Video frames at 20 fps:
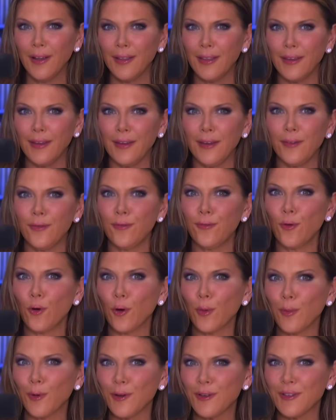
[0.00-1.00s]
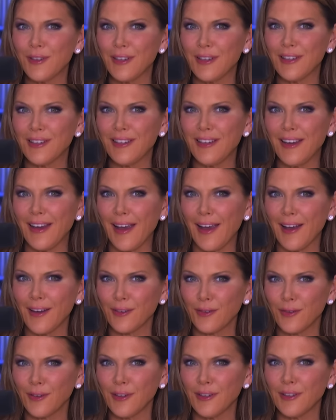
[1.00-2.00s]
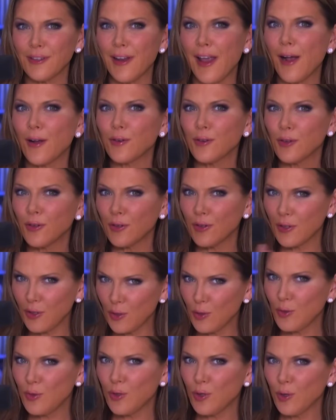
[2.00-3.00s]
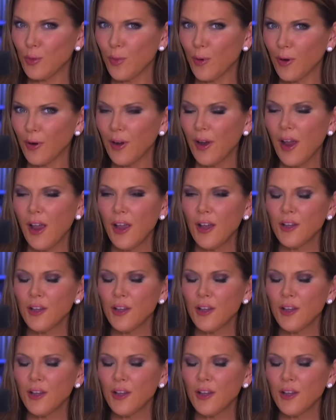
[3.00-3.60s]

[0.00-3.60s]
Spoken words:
the former Disney actress, now turned YouTuber.